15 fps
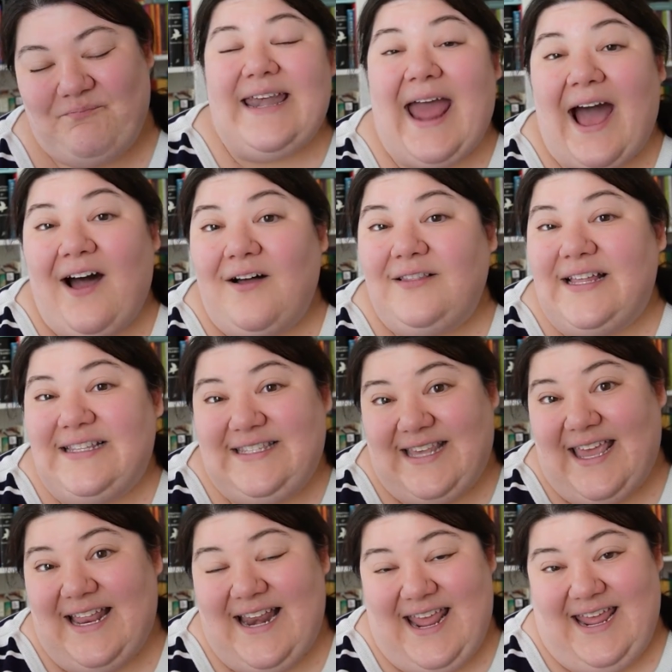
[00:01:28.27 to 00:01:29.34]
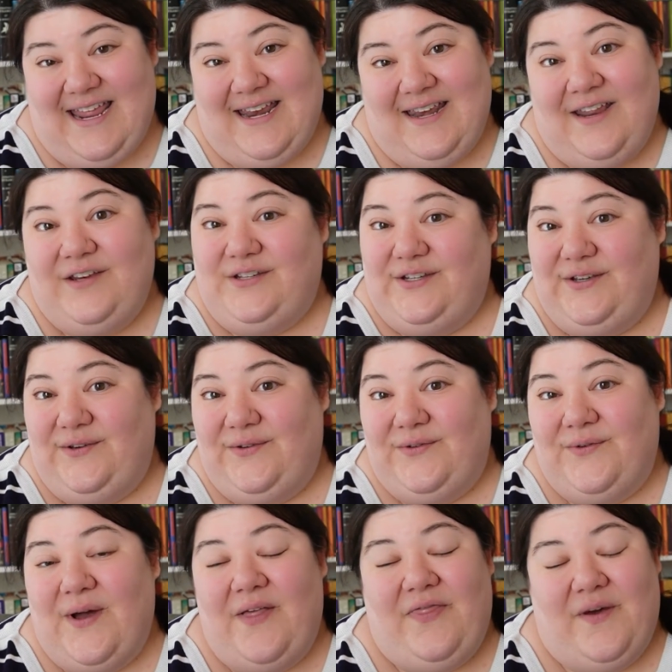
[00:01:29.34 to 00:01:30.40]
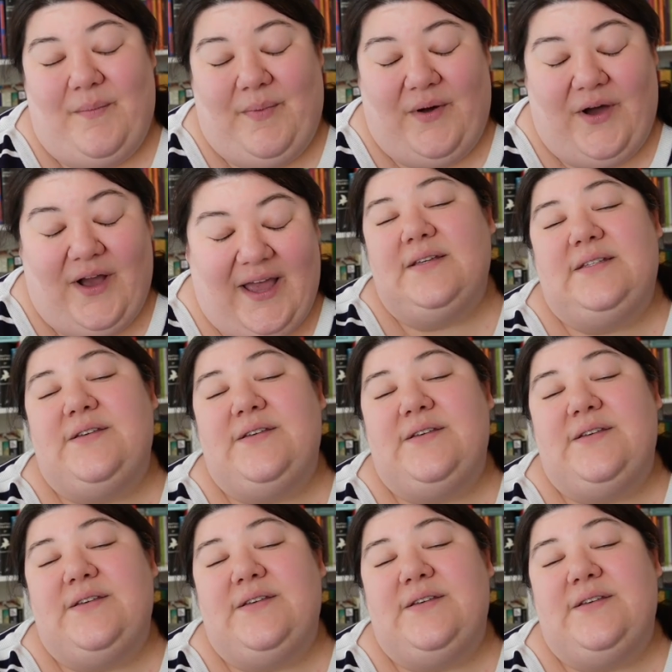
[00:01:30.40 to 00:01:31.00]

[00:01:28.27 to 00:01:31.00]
Now let's get into the book.